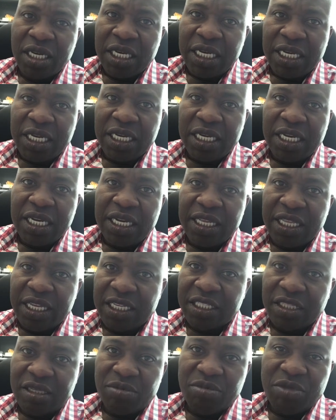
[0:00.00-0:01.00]
And are they
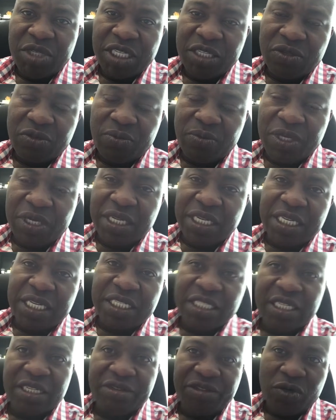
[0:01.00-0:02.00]
subject to
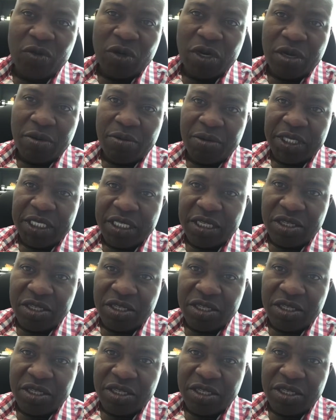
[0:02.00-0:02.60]
pre-testing requirements